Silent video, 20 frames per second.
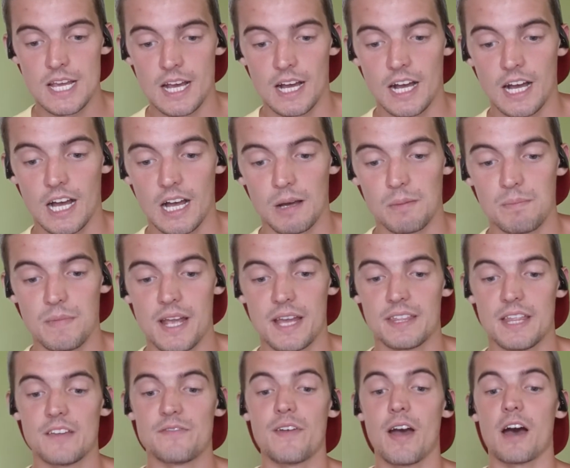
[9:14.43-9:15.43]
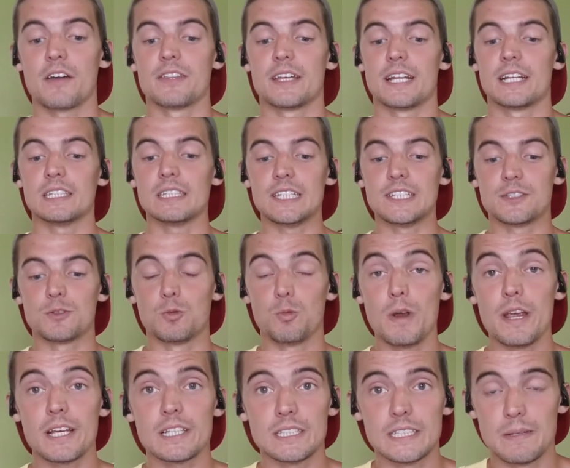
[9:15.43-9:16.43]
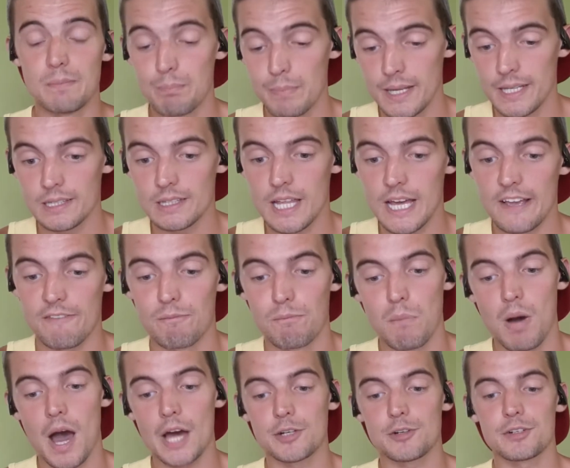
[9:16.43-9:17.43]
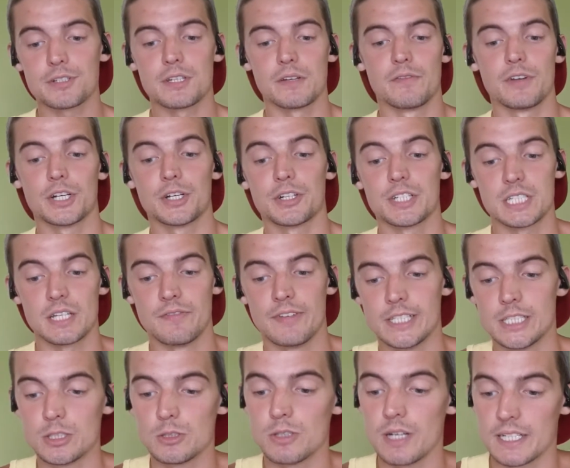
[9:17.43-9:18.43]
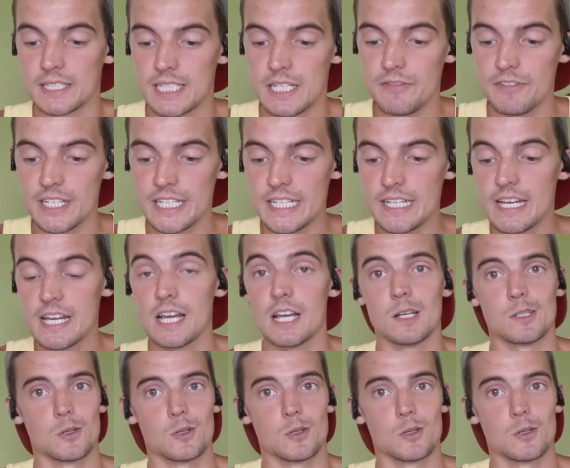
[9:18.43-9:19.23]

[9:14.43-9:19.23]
and they found that at least weekly midlife moderate to vigorous physical activity,